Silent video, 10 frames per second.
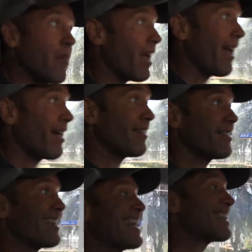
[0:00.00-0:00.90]

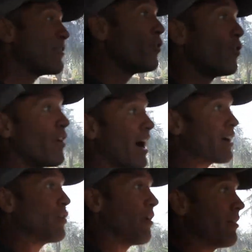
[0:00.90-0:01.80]
and get the full
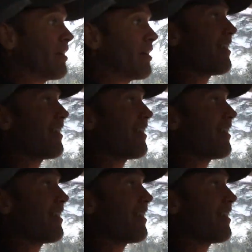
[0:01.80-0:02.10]
value of it